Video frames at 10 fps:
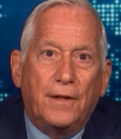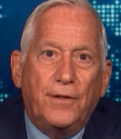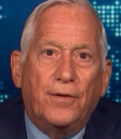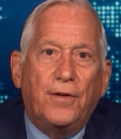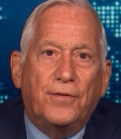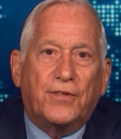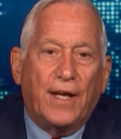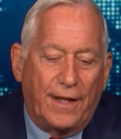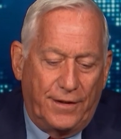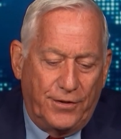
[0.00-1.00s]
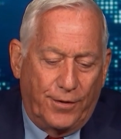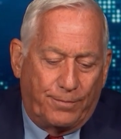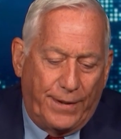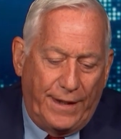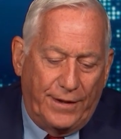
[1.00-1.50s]
You, you say in your
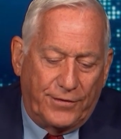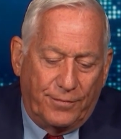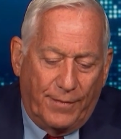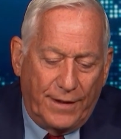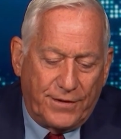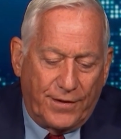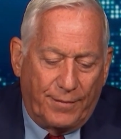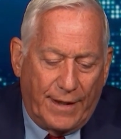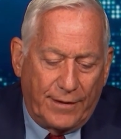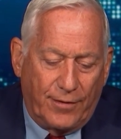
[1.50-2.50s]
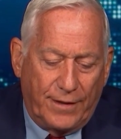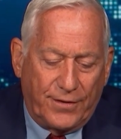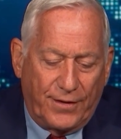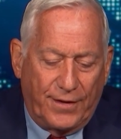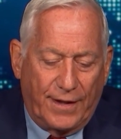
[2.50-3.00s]
piece, much of the
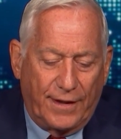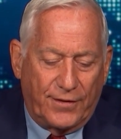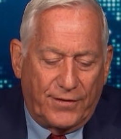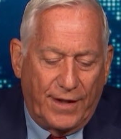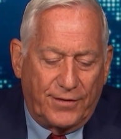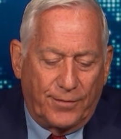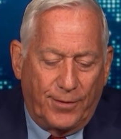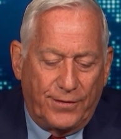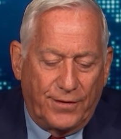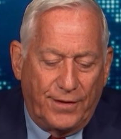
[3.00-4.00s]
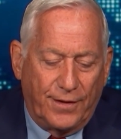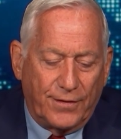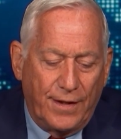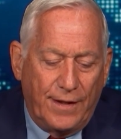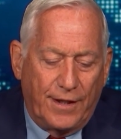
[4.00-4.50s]
migration of the United States in recent years
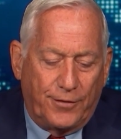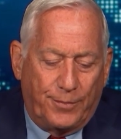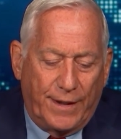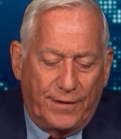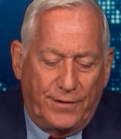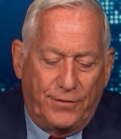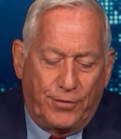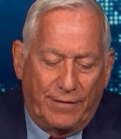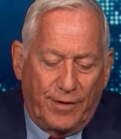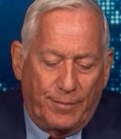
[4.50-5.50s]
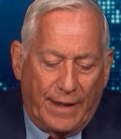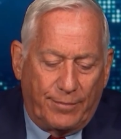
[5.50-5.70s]
has been driven by